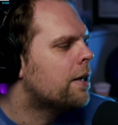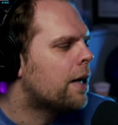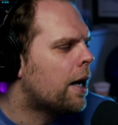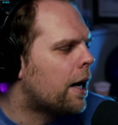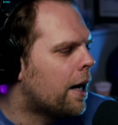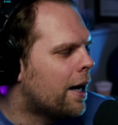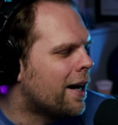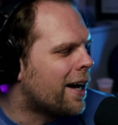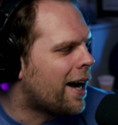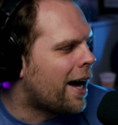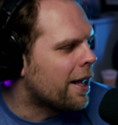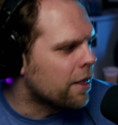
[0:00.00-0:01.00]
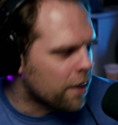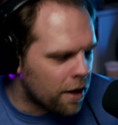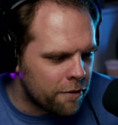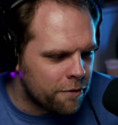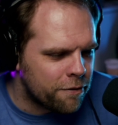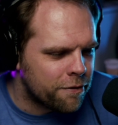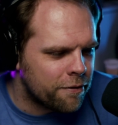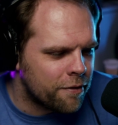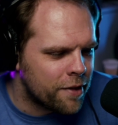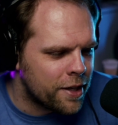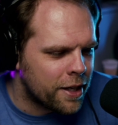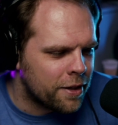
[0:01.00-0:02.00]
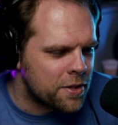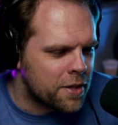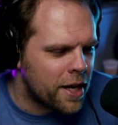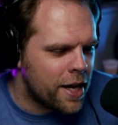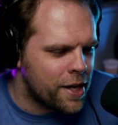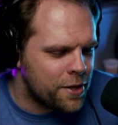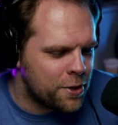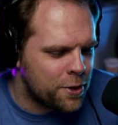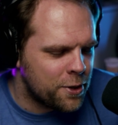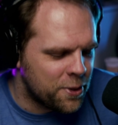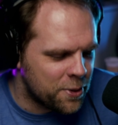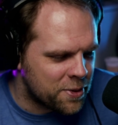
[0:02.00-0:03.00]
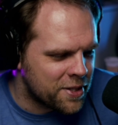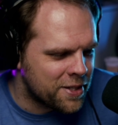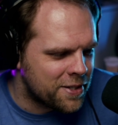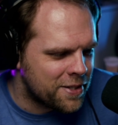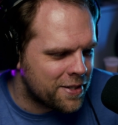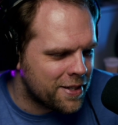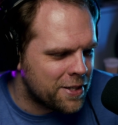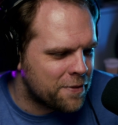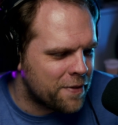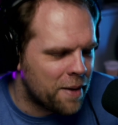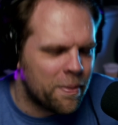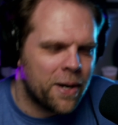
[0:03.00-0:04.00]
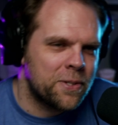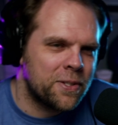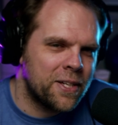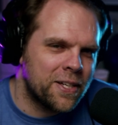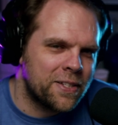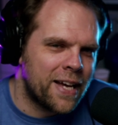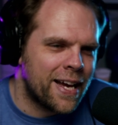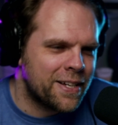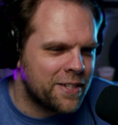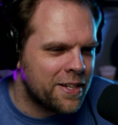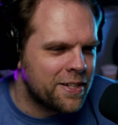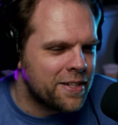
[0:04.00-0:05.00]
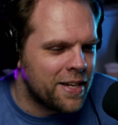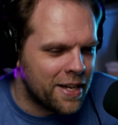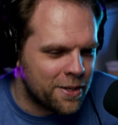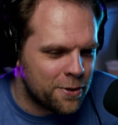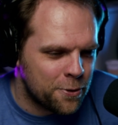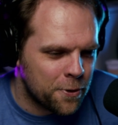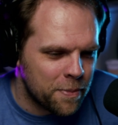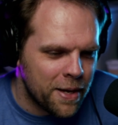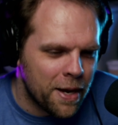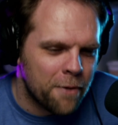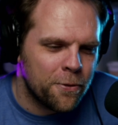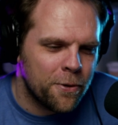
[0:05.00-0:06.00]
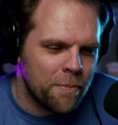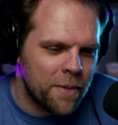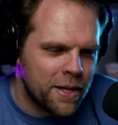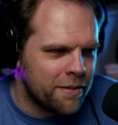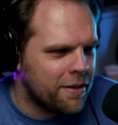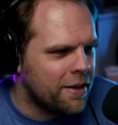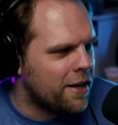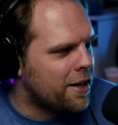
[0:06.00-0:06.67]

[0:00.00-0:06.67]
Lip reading: I love that Nicolas Cage uses his Vampire's Kiss accent. It took me out for a minute.